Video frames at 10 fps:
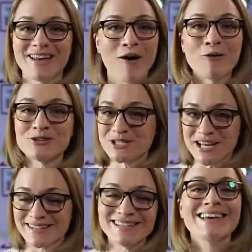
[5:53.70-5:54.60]
own
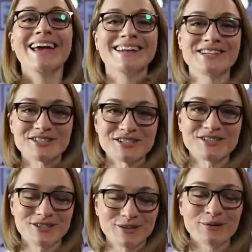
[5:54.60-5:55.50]
shit, in addition
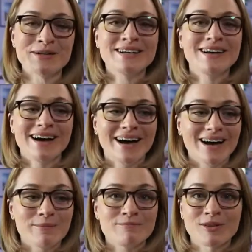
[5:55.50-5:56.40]
to
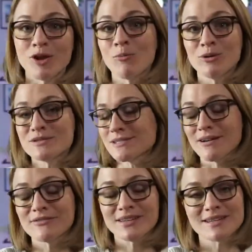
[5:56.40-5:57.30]
global
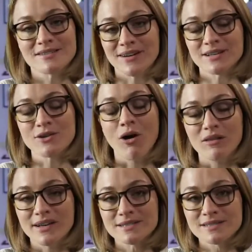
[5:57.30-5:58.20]
stuff that affects all of
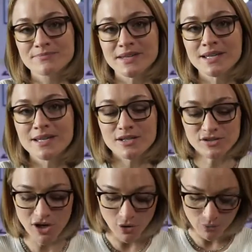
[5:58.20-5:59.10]
us.
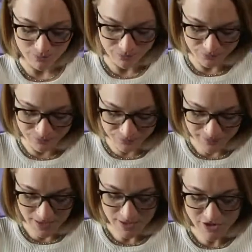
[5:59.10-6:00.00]
So
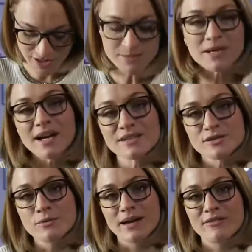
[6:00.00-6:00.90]
just because
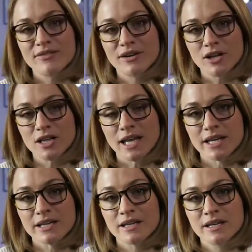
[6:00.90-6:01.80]
you might feel
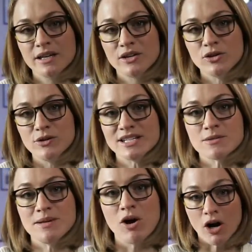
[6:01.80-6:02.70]
like you need to
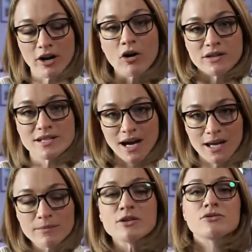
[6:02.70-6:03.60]
be it all the
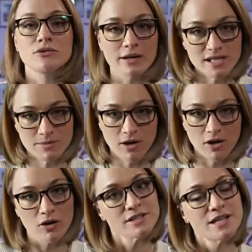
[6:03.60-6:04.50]
time, you do not need to be on it
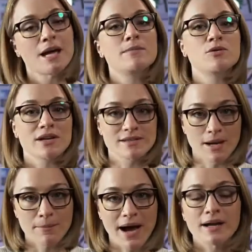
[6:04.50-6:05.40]
all the time. You can
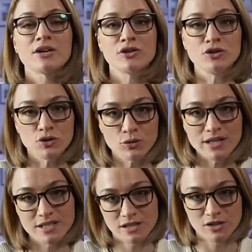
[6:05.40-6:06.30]
step back. You
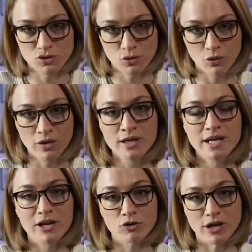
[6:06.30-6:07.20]
get to control
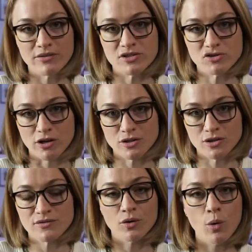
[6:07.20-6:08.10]
and create the
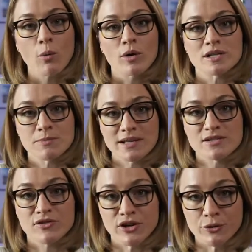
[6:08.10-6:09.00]
structures for what works best
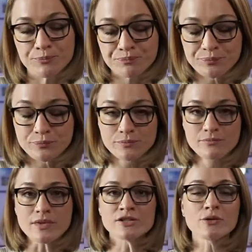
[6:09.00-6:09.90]
for you.
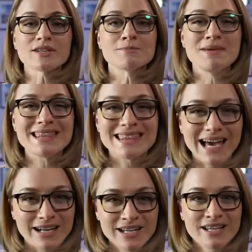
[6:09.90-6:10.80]
So this myth that